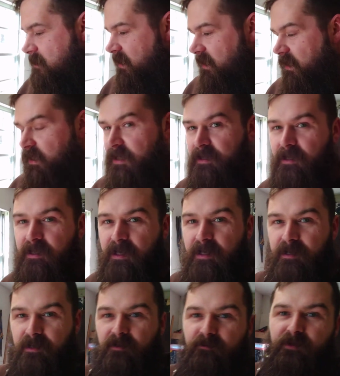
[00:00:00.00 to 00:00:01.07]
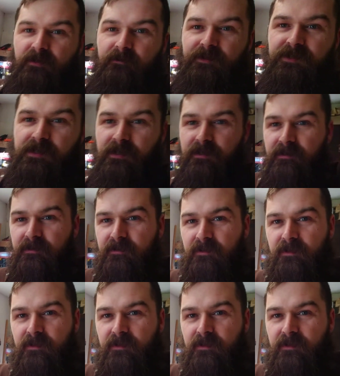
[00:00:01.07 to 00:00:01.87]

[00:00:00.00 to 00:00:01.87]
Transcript: And he had a gumball machine,